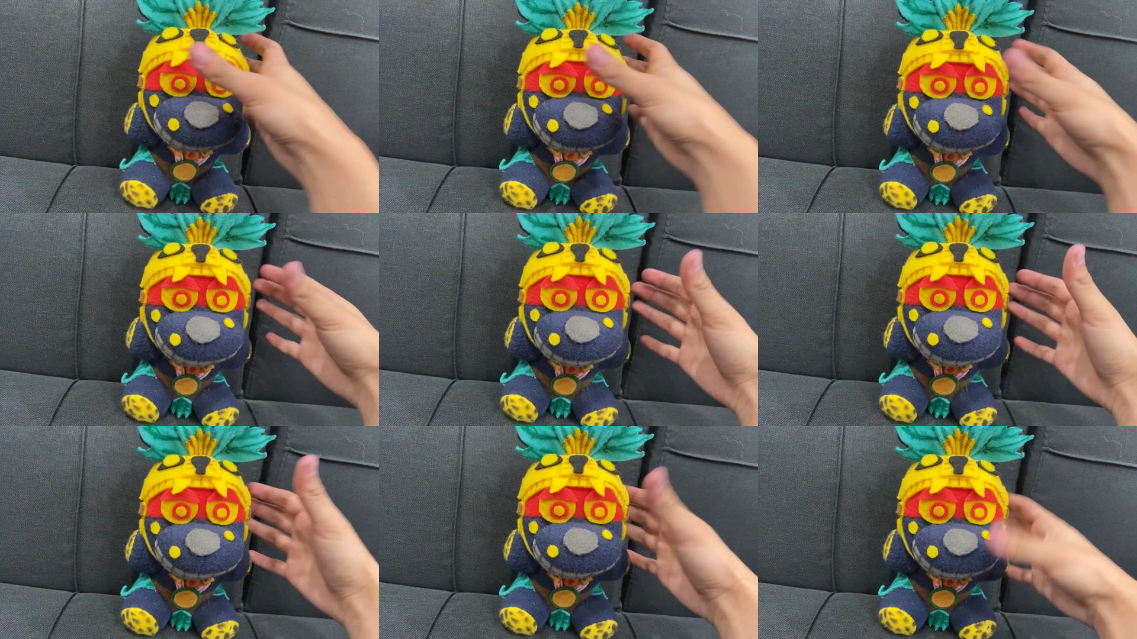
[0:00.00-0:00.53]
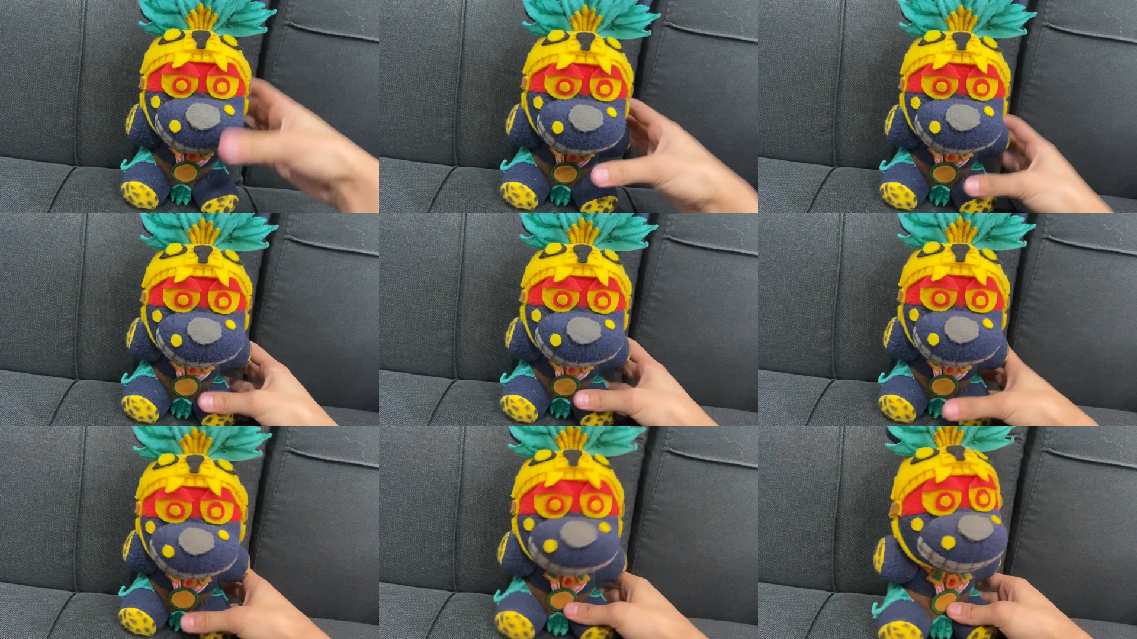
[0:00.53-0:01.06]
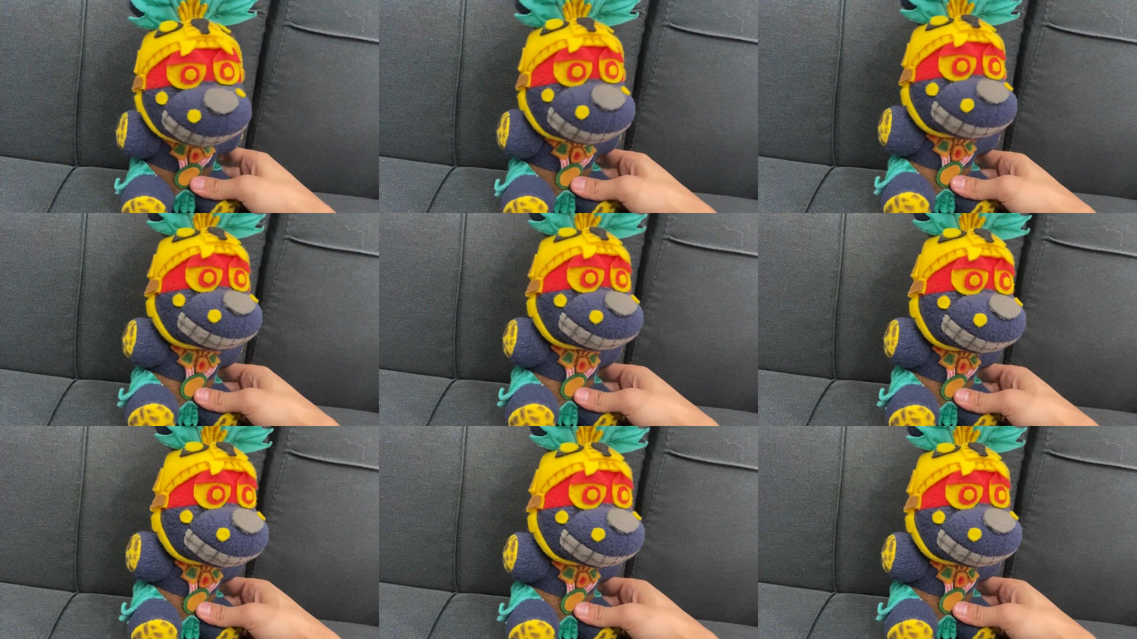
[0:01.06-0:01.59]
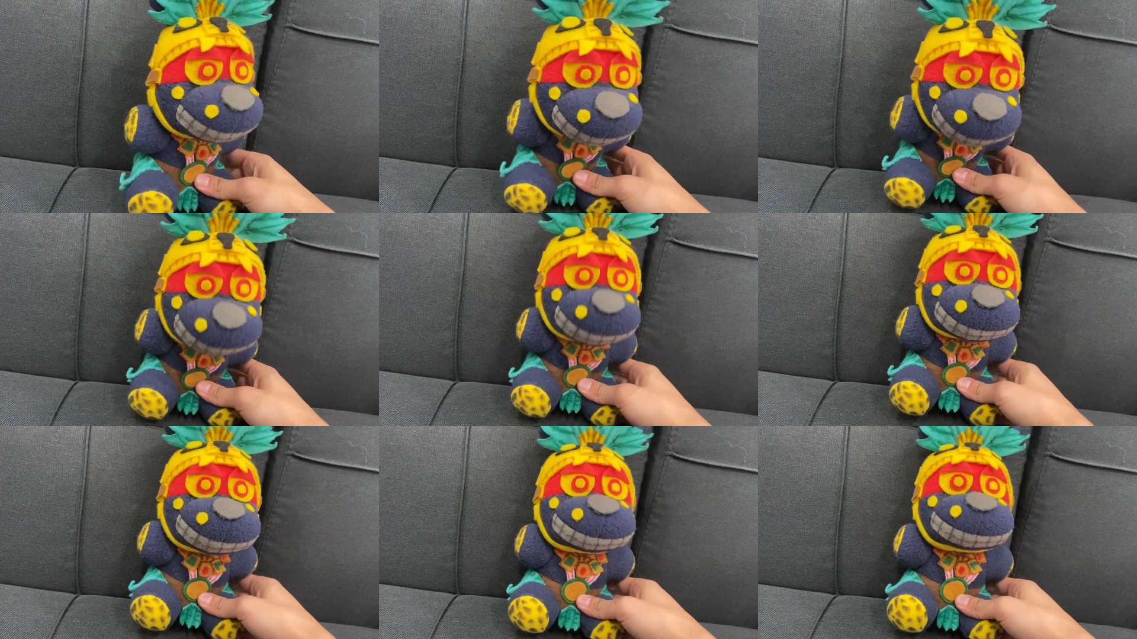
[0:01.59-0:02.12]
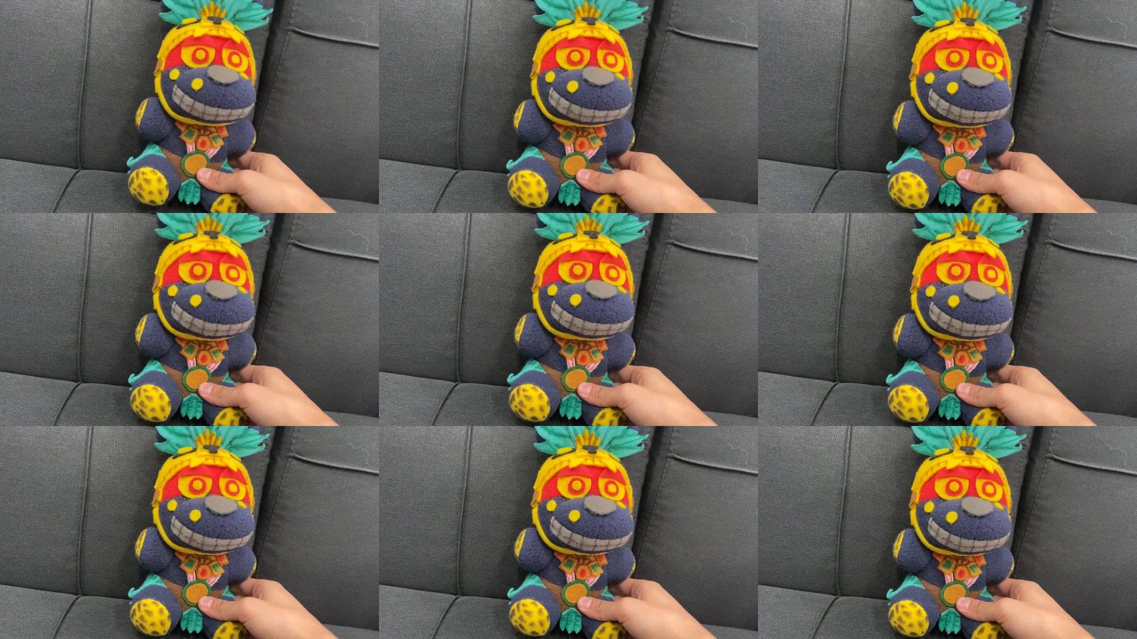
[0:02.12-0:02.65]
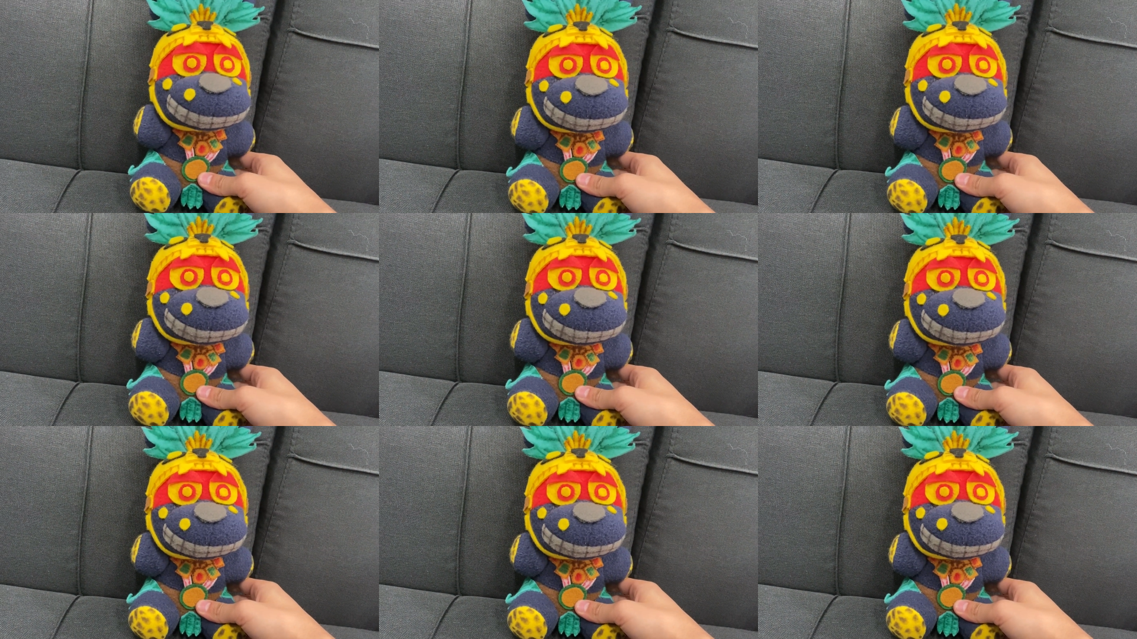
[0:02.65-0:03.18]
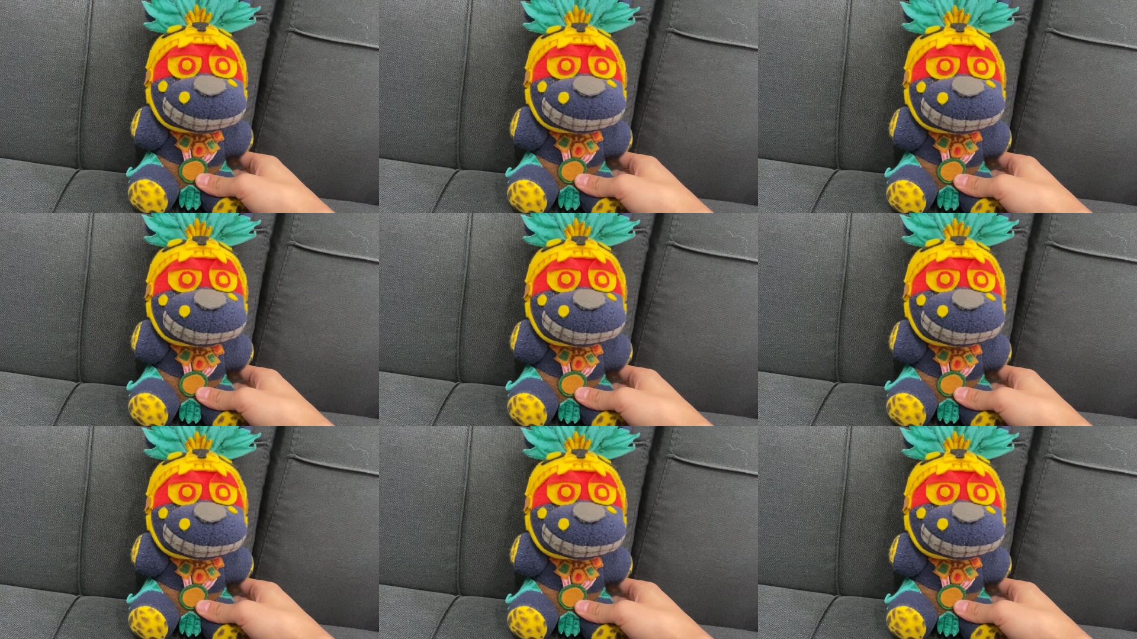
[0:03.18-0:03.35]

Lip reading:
[unreadable: no face in view]